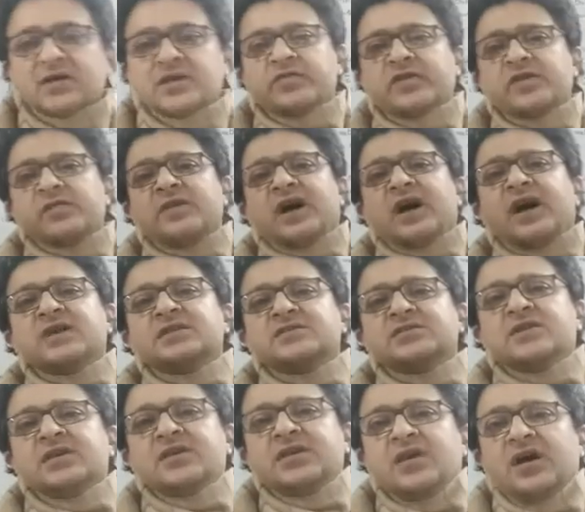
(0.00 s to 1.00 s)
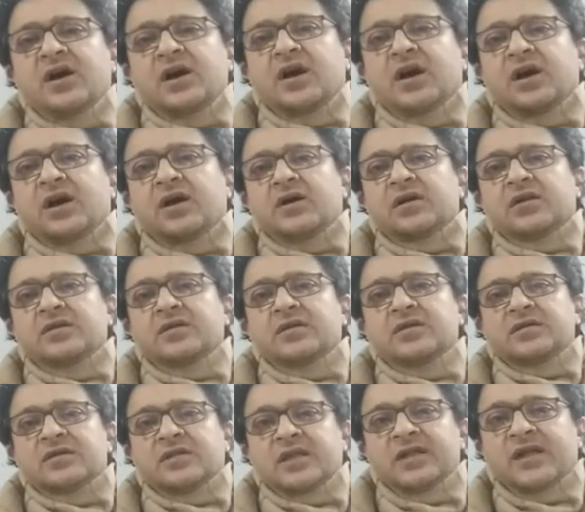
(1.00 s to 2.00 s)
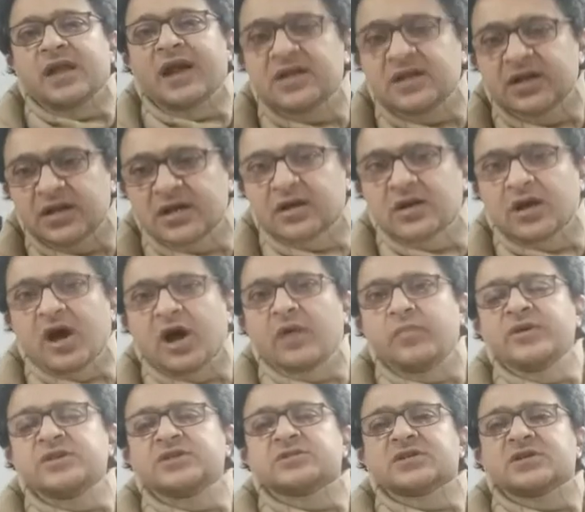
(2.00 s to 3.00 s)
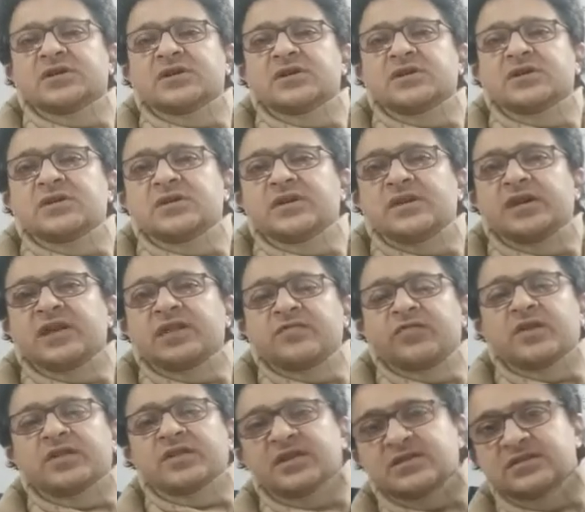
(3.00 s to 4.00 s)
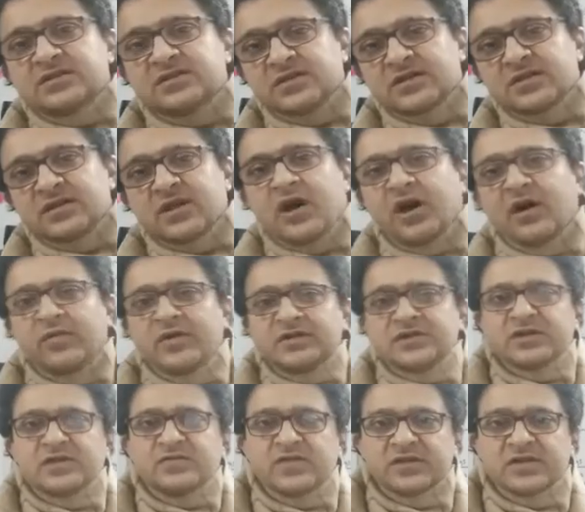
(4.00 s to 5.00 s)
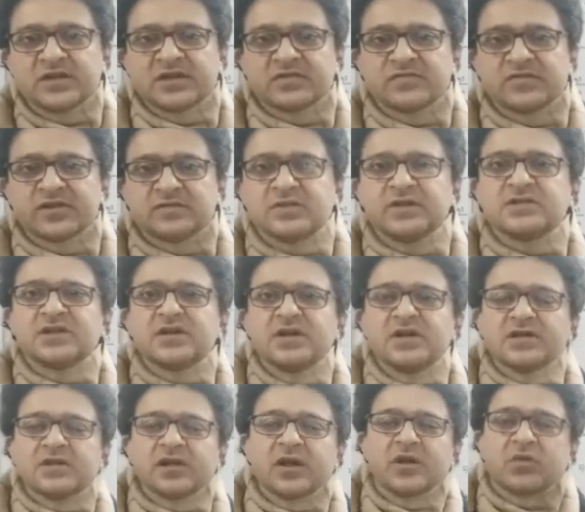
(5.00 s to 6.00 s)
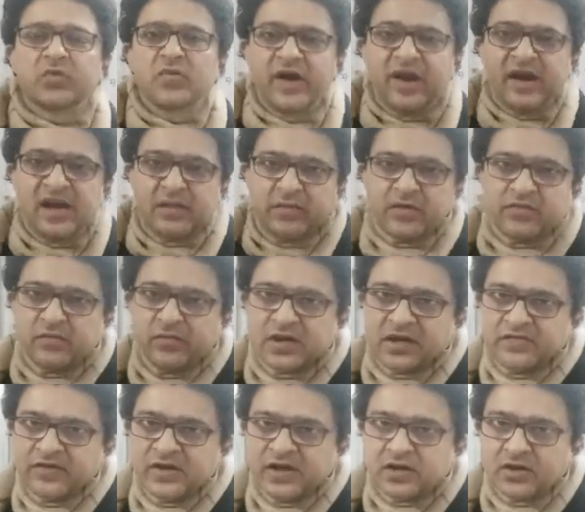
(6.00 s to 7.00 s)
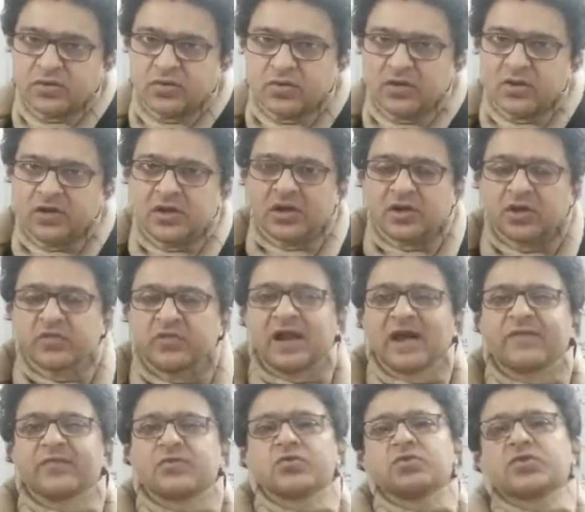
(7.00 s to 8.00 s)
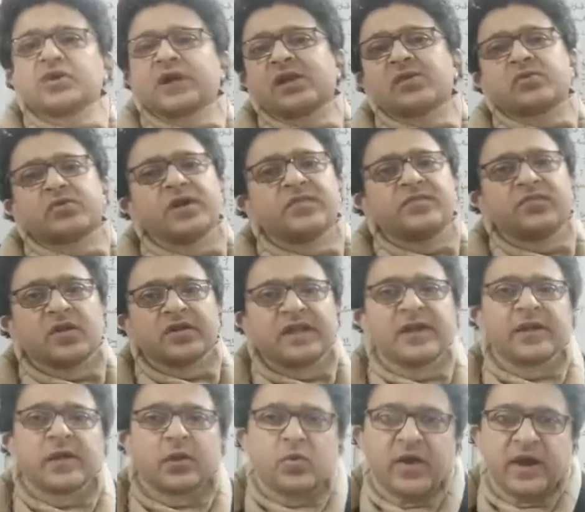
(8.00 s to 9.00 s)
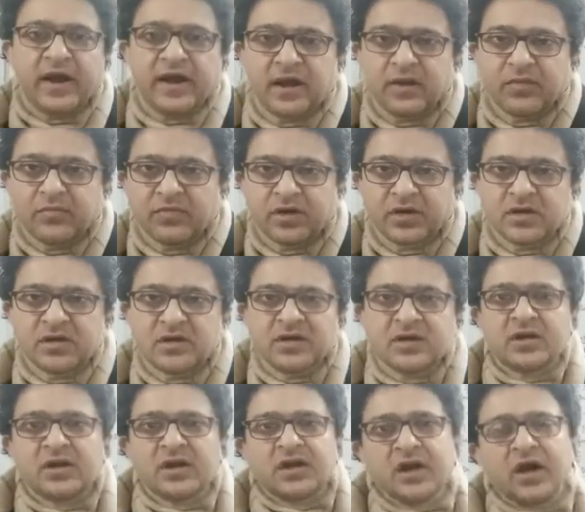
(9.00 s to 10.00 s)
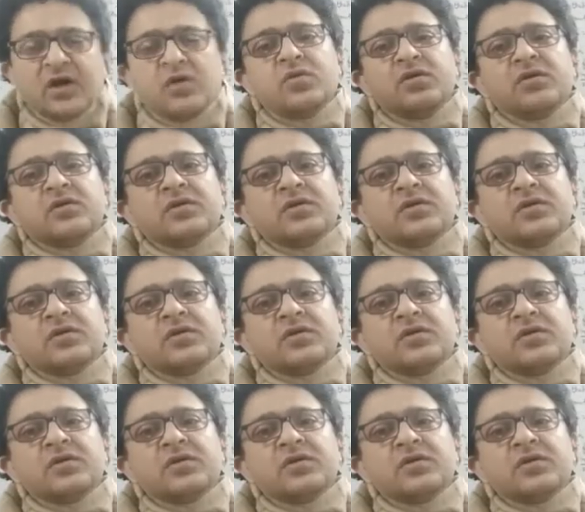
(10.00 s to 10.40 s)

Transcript: be asked that how much is for this? How much is for this? Which means the required number will be given to you. You will have to calculate for that required number. Now